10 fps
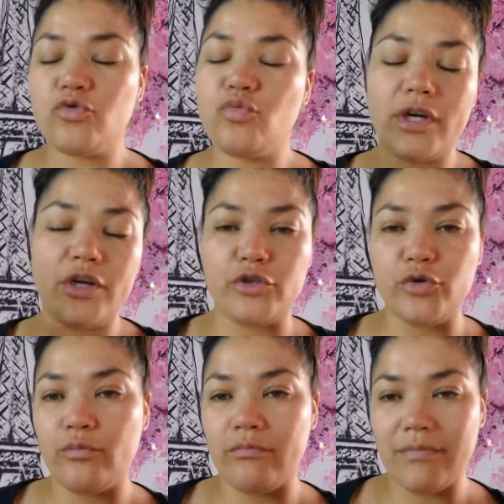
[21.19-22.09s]
We're going to
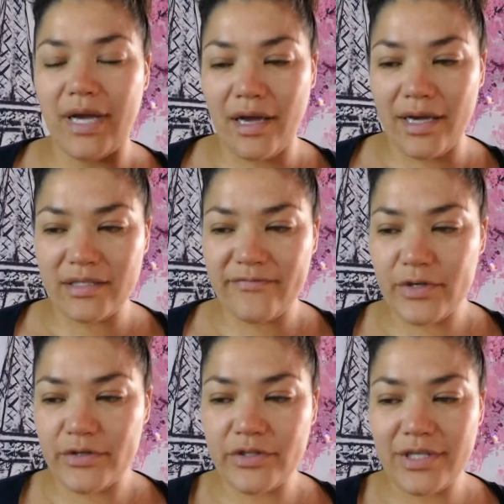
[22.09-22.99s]
do my eyes
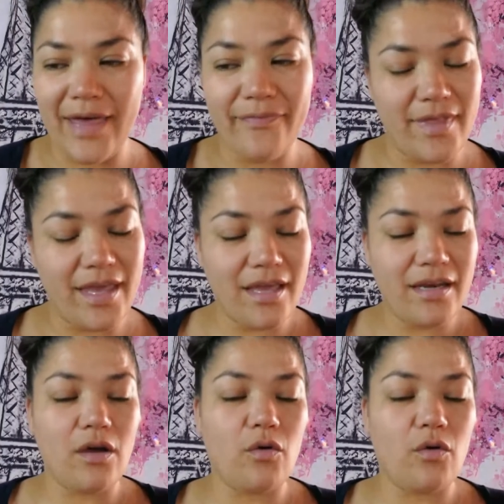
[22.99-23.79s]
first and then